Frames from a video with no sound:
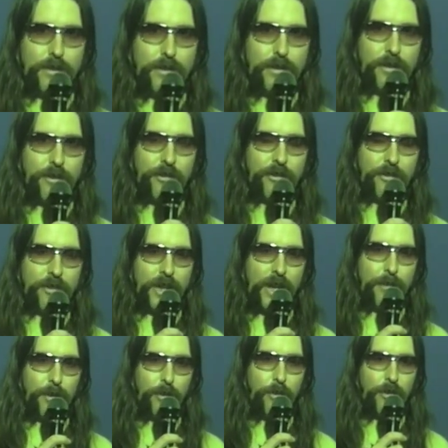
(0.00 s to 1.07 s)
This
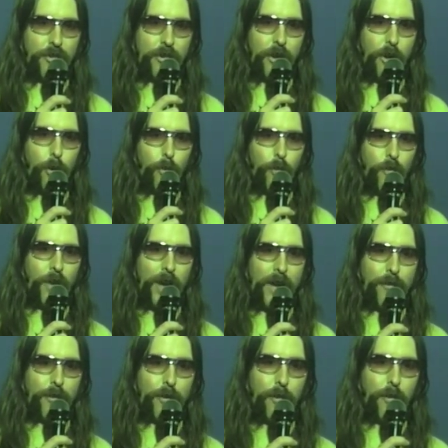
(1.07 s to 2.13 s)
camera was an old
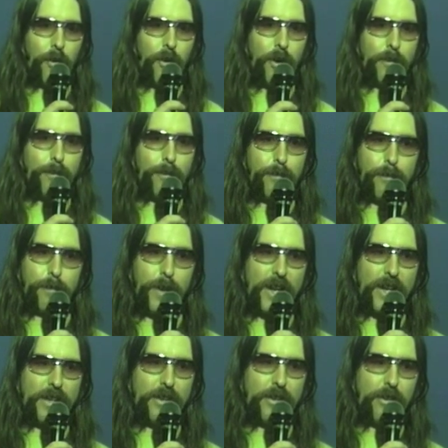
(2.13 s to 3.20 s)
favourite of mine
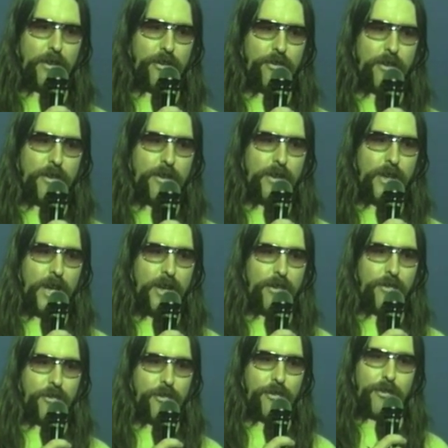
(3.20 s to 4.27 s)
back in the early
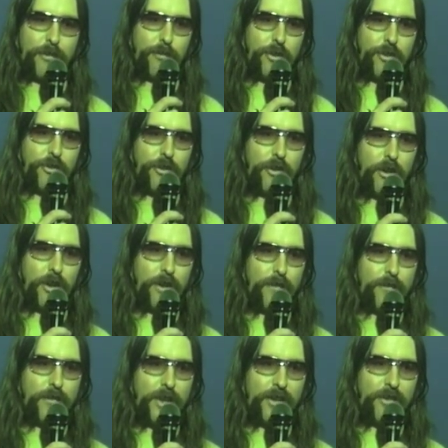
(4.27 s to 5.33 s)
2000s, which I've
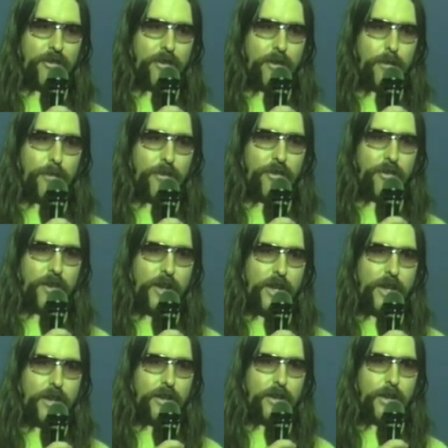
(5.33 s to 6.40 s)
done some
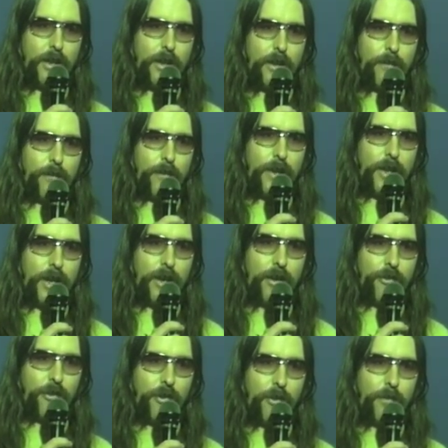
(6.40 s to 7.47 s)
scenic
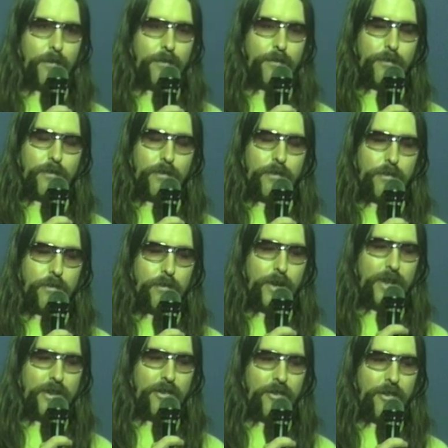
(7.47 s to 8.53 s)
videos on
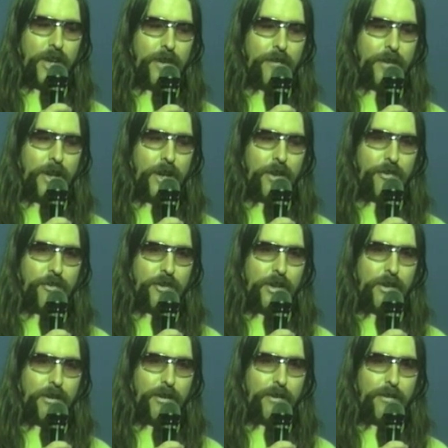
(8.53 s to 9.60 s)
around the south coast
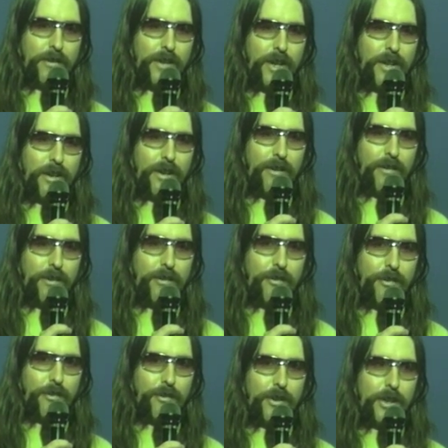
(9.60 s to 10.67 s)
area and other
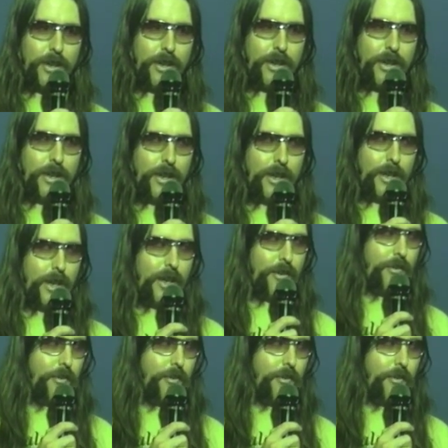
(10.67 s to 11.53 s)
areas, as it